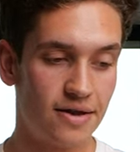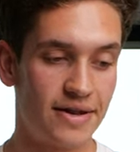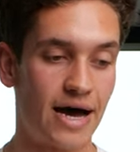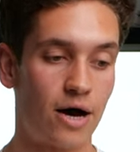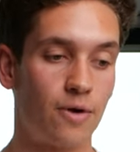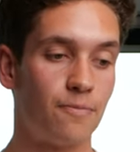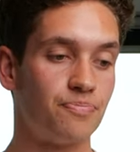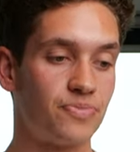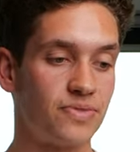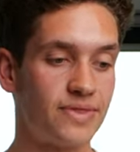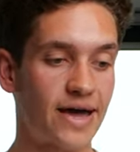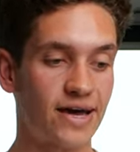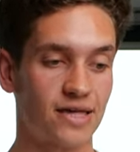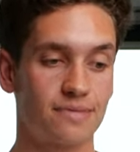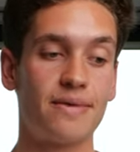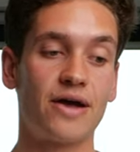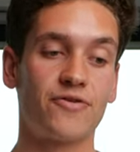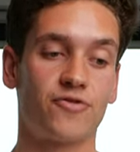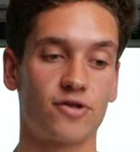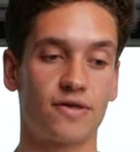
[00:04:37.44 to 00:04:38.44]
Now,
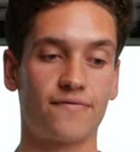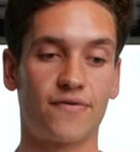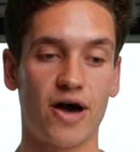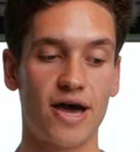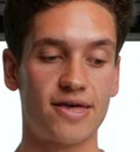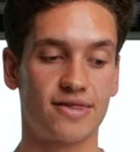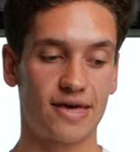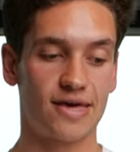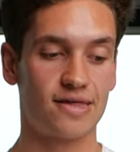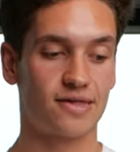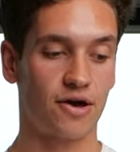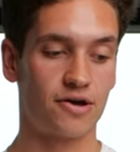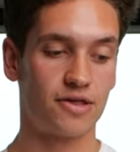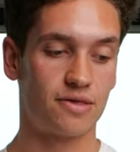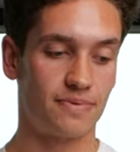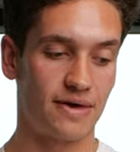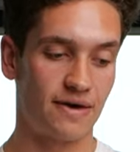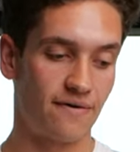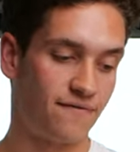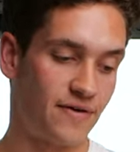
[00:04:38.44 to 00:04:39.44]
next metric device is going
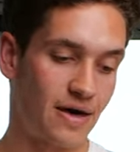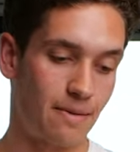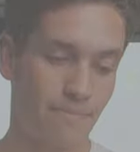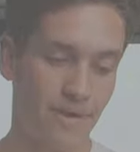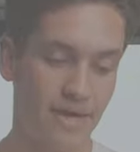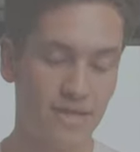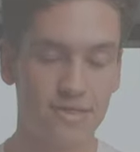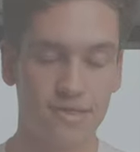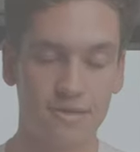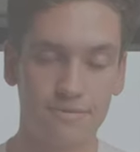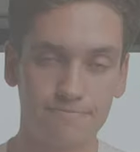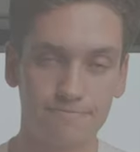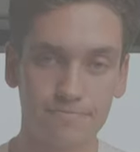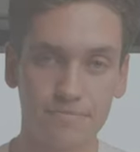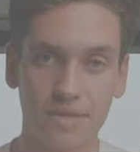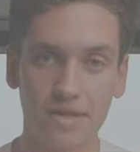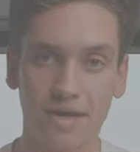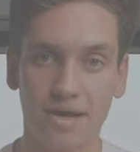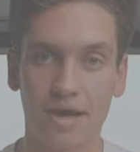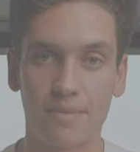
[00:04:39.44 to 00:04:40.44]
to be a Fitbit.
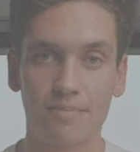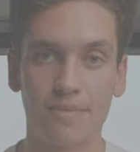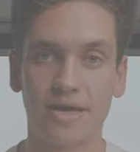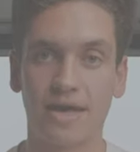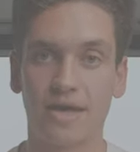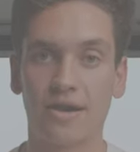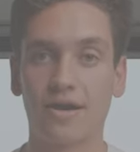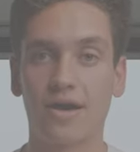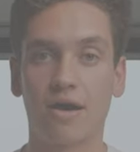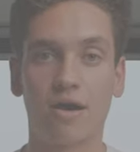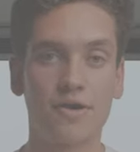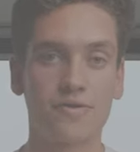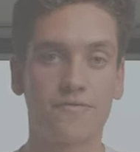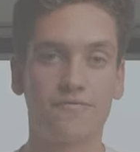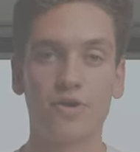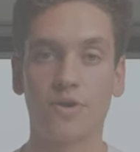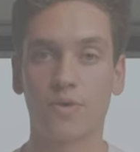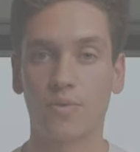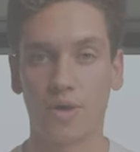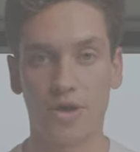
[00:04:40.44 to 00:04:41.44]
Again, I get
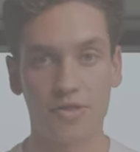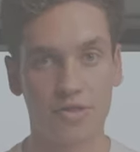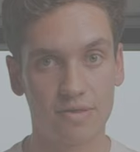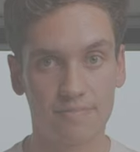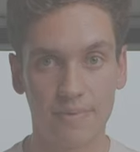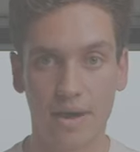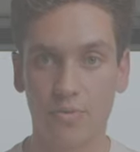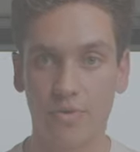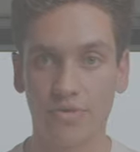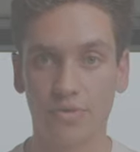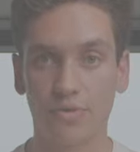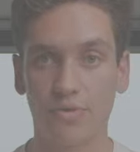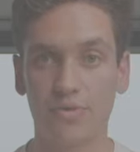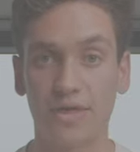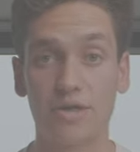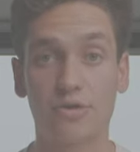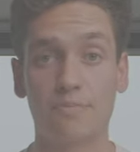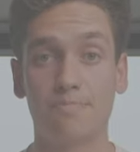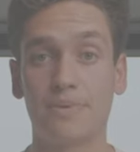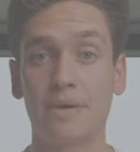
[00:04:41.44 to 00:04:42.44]
asked frequent questions about whether or not
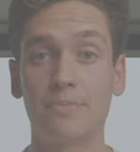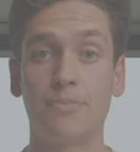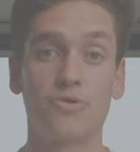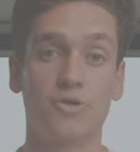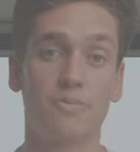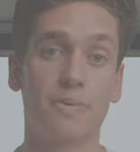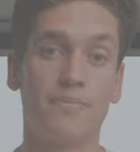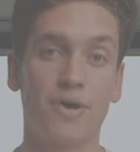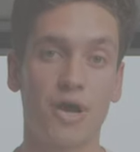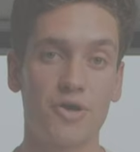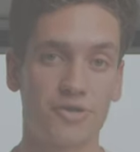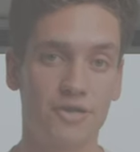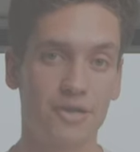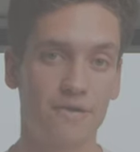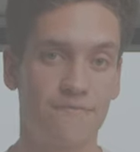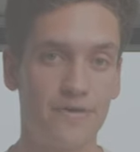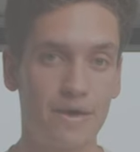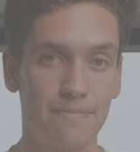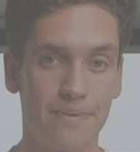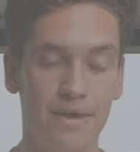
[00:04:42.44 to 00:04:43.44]
people should be purchasing
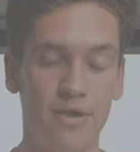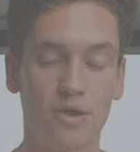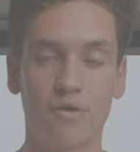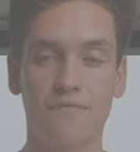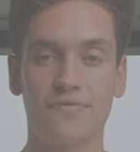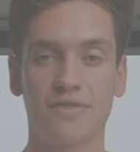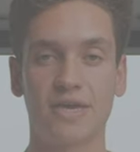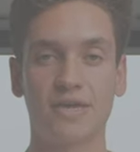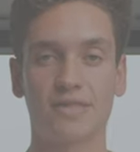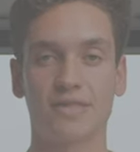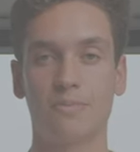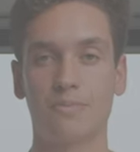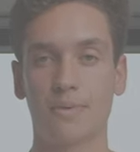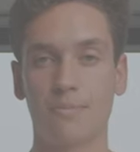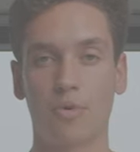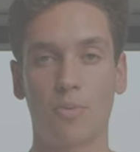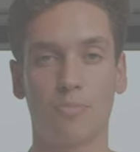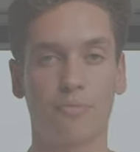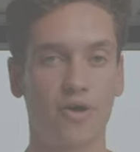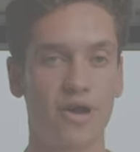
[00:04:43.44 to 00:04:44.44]
a Fitbit. Obviously, it's a little
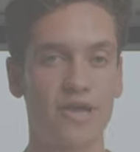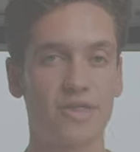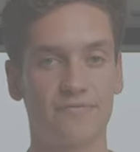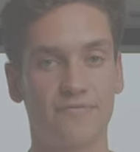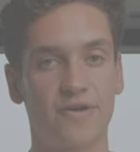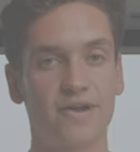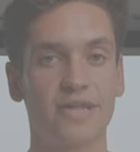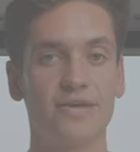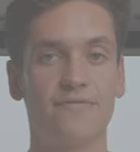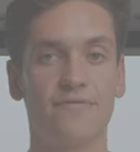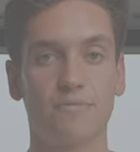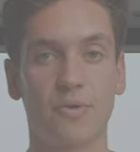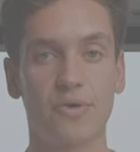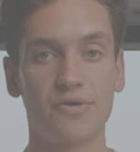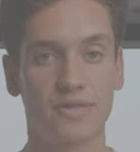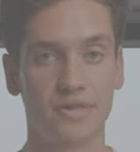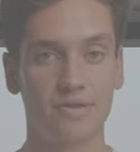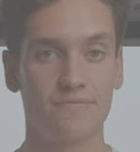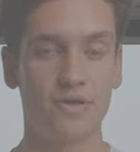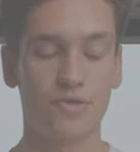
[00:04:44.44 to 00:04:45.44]
bit more price friendly for
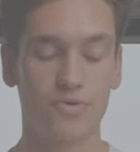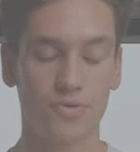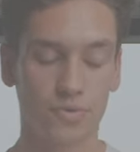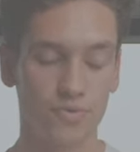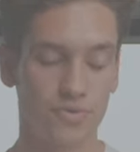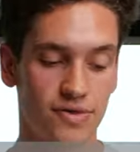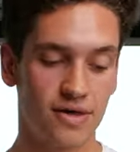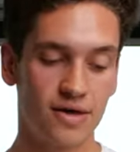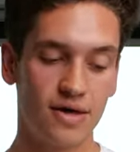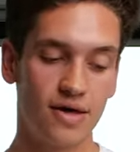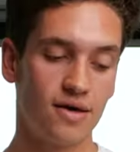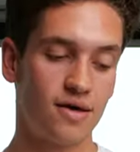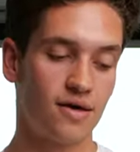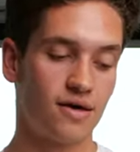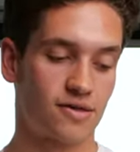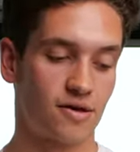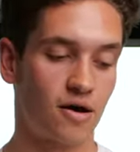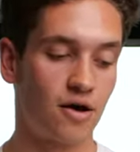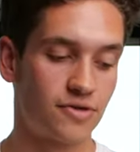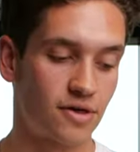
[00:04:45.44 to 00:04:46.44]
most individuals.
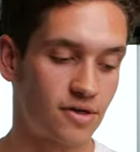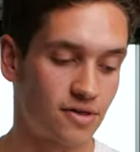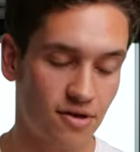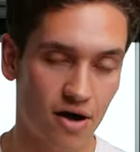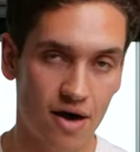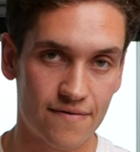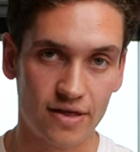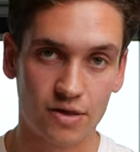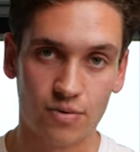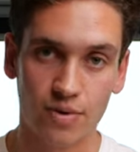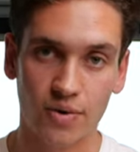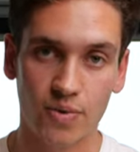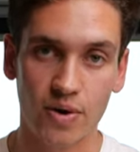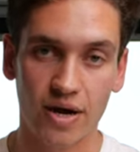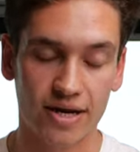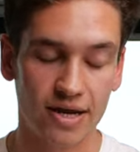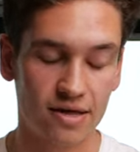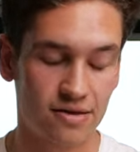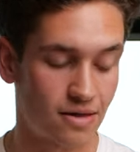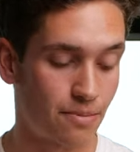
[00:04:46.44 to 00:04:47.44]
So I'll just dive into it
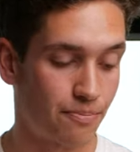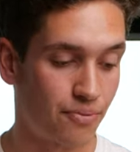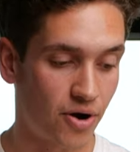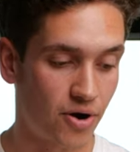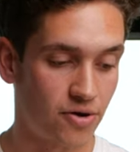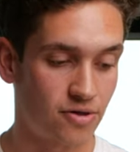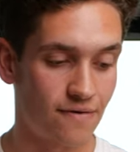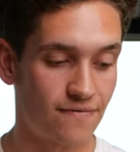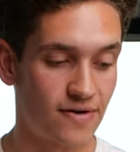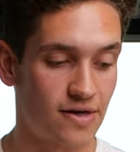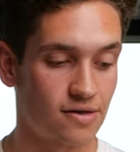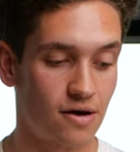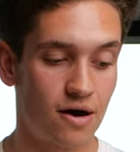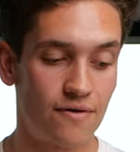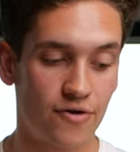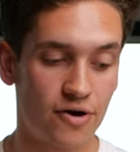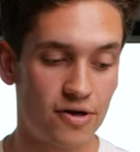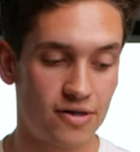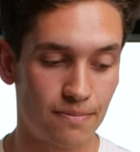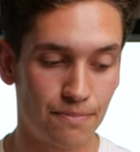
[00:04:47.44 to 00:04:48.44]
quickly. So the pros of this
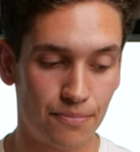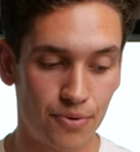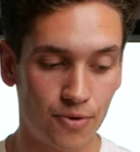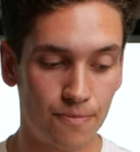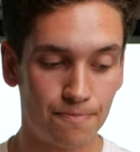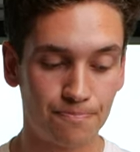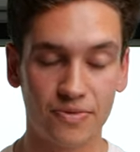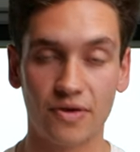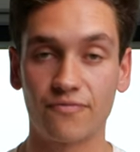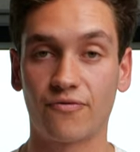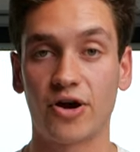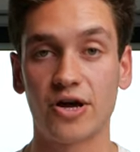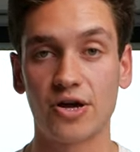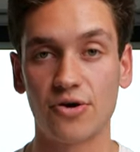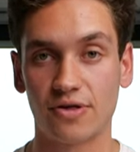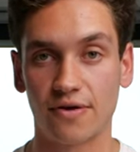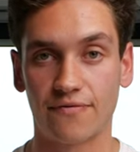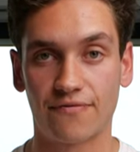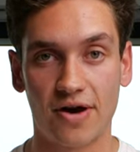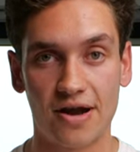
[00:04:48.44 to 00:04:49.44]
are very simple, very
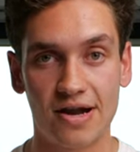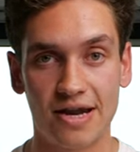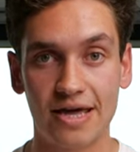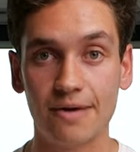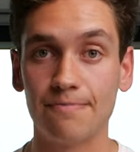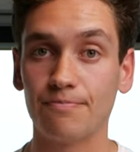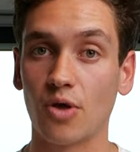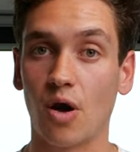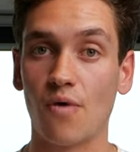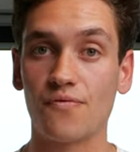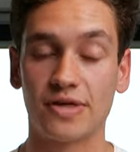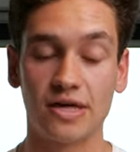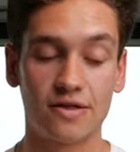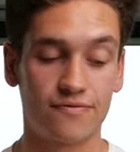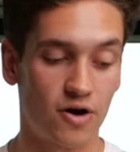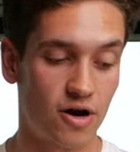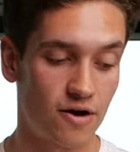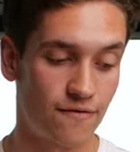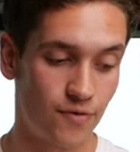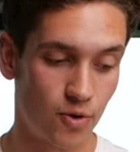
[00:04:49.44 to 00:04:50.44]
user-friendly. Obviously,
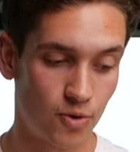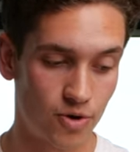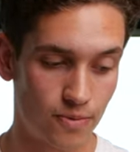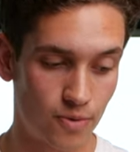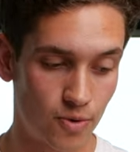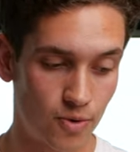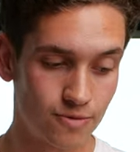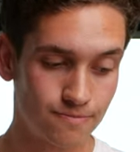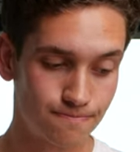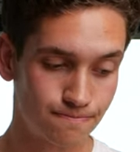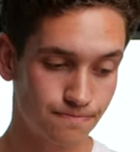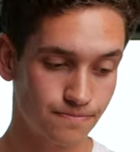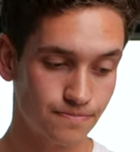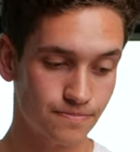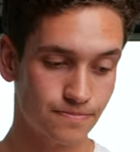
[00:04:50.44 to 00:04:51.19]
it's very affordable.